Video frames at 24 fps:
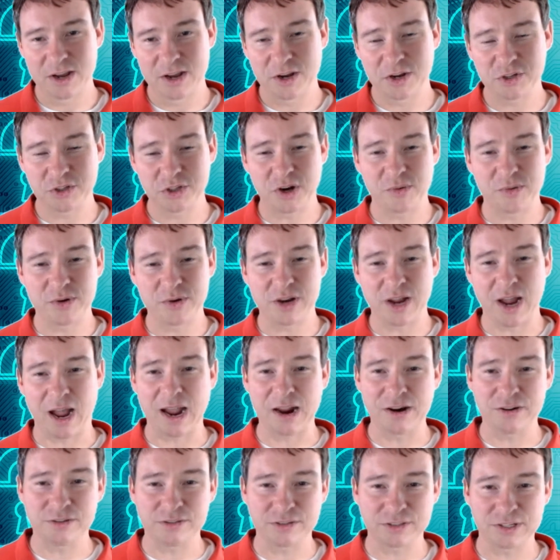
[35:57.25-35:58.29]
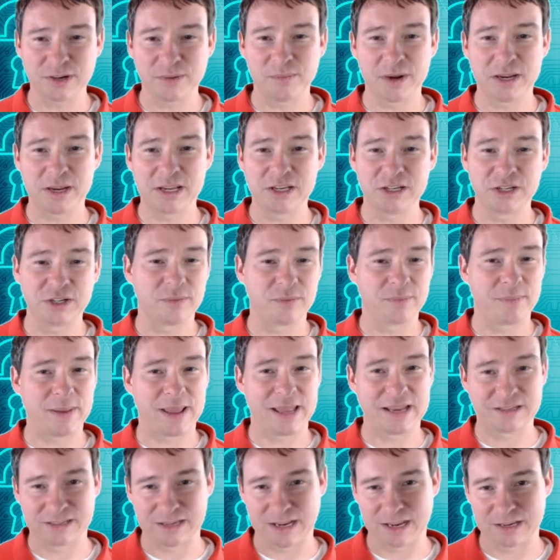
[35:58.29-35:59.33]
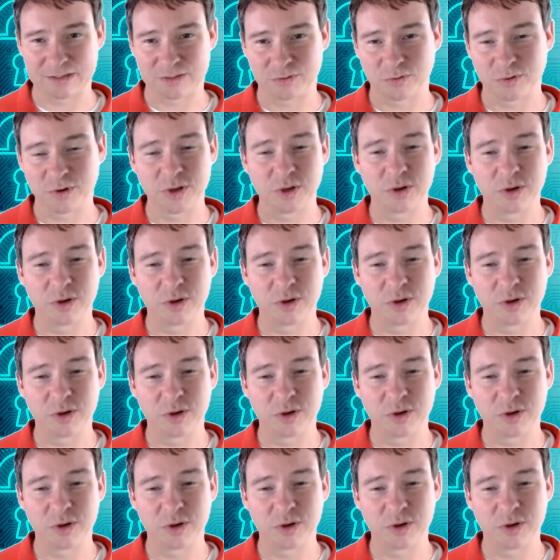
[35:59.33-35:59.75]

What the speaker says: Because, when you hire somebody to do a pen test, or